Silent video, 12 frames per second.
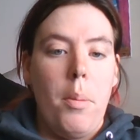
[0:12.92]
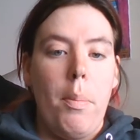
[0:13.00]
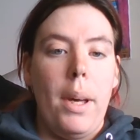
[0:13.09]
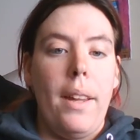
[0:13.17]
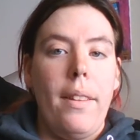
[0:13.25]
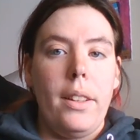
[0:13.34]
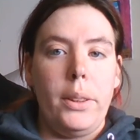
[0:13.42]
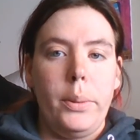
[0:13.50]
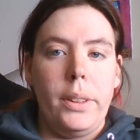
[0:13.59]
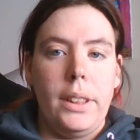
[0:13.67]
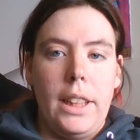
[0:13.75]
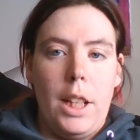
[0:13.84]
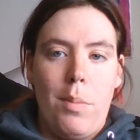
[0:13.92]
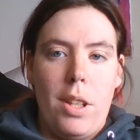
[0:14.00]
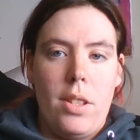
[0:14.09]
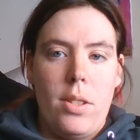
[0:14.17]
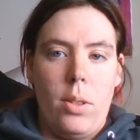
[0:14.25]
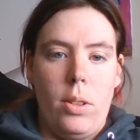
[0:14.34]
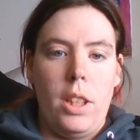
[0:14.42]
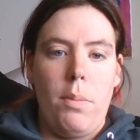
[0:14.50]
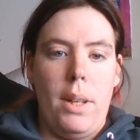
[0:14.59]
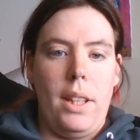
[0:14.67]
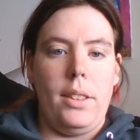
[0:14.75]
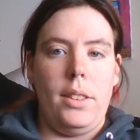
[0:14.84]
But this one's going to be solely
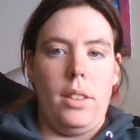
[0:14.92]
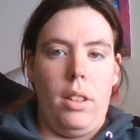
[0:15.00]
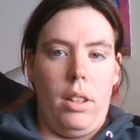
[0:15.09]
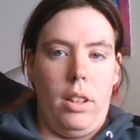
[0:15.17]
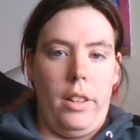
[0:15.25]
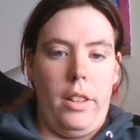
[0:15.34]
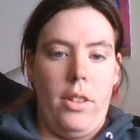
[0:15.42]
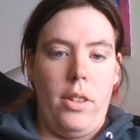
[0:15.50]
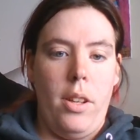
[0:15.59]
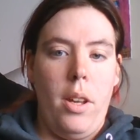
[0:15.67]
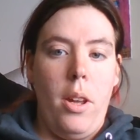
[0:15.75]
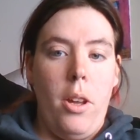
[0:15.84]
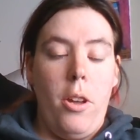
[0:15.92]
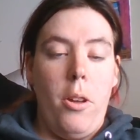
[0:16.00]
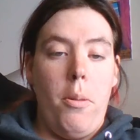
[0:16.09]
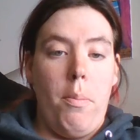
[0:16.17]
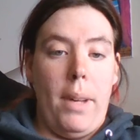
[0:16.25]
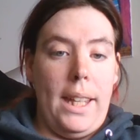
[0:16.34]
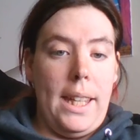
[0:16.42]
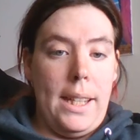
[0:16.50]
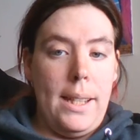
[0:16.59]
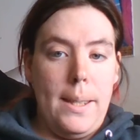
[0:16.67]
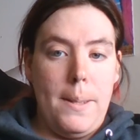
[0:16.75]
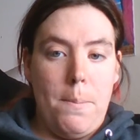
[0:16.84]
based on my
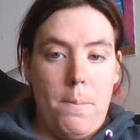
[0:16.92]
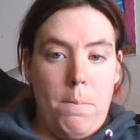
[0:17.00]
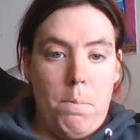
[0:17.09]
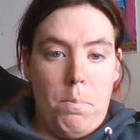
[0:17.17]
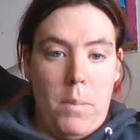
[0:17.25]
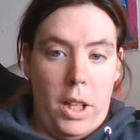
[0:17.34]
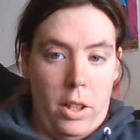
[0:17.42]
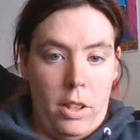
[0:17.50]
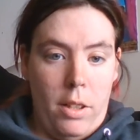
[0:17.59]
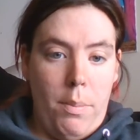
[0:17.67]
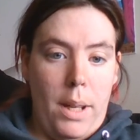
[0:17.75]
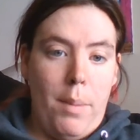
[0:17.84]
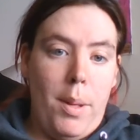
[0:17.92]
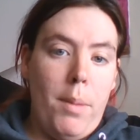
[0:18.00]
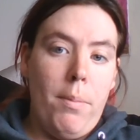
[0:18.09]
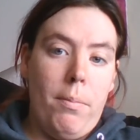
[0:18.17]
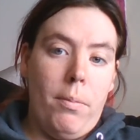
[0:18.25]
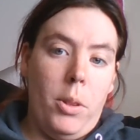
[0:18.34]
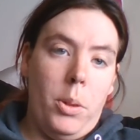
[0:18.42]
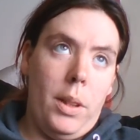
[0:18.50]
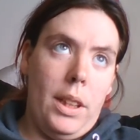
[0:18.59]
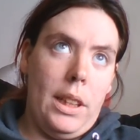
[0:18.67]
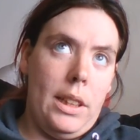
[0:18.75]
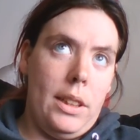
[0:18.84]
kids, my current baby, who
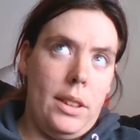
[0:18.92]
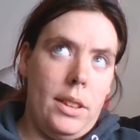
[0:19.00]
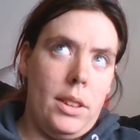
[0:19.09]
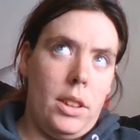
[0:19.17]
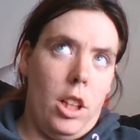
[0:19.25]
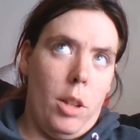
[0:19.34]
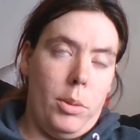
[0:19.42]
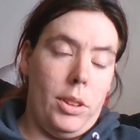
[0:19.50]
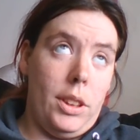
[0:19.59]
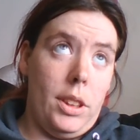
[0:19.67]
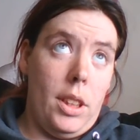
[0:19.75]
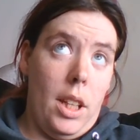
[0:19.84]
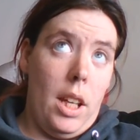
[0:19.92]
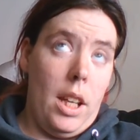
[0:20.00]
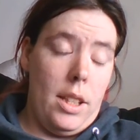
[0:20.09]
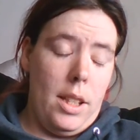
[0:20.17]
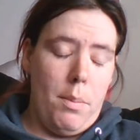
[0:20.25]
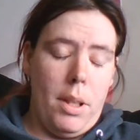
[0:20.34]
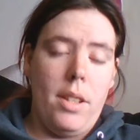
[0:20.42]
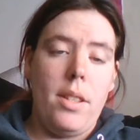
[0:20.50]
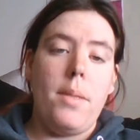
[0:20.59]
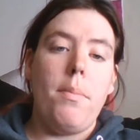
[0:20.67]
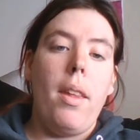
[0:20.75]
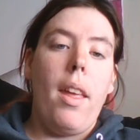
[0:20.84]
is almost 18
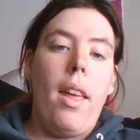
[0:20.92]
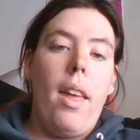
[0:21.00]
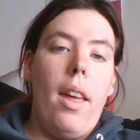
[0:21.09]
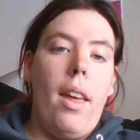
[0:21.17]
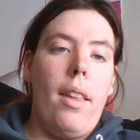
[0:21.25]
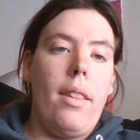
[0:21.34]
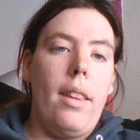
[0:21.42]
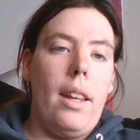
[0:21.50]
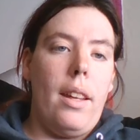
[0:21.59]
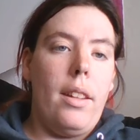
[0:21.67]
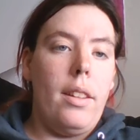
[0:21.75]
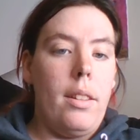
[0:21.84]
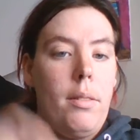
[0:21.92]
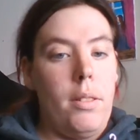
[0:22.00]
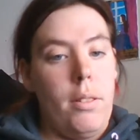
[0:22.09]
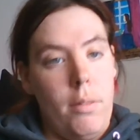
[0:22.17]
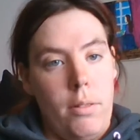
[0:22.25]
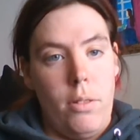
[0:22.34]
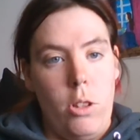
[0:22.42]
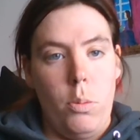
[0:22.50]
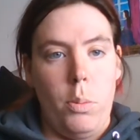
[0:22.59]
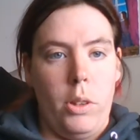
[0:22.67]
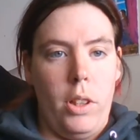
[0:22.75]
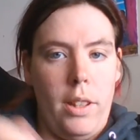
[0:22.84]
months, and then
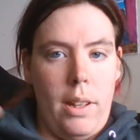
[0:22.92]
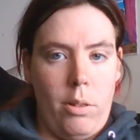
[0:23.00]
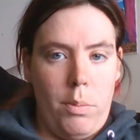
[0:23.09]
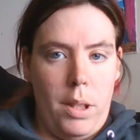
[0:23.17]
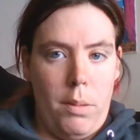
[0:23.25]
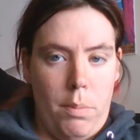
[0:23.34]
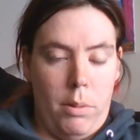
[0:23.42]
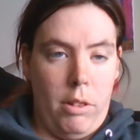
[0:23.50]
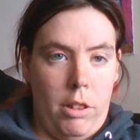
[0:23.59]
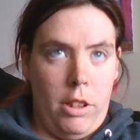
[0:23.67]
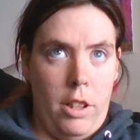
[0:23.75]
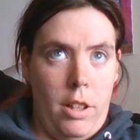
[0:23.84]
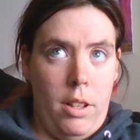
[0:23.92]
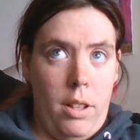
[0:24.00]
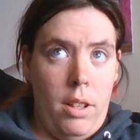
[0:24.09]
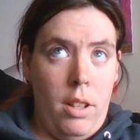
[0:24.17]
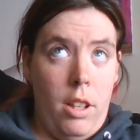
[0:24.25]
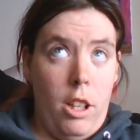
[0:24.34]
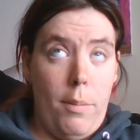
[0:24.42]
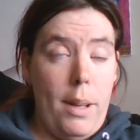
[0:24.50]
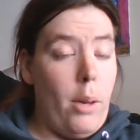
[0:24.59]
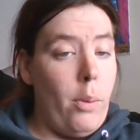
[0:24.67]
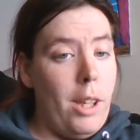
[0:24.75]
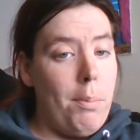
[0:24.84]
newborn that will be born
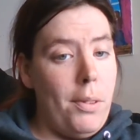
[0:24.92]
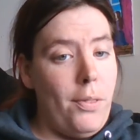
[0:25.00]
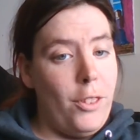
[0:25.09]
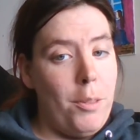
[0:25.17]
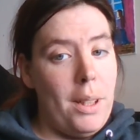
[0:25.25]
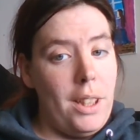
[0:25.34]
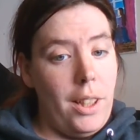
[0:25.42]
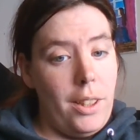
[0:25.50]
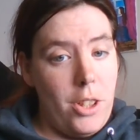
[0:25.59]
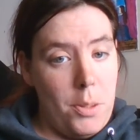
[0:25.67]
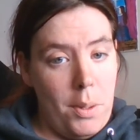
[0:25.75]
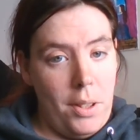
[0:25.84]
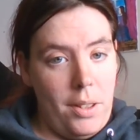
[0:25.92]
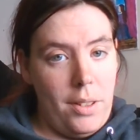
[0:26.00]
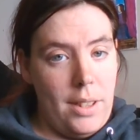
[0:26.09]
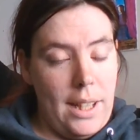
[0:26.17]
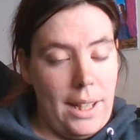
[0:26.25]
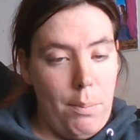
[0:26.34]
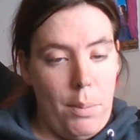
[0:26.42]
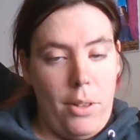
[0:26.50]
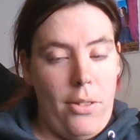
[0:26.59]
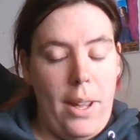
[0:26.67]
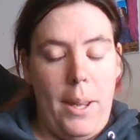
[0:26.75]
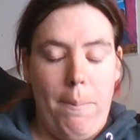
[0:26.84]
about a week before my toddler's second
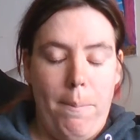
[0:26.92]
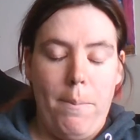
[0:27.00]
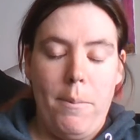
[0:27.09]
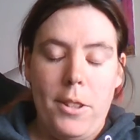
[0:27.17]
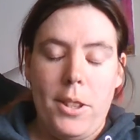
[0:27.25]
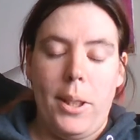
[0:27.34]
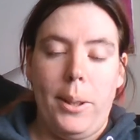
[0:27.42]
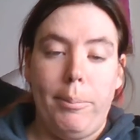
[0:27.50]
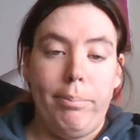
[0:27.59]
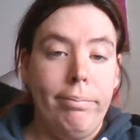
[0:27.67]
birthday. So,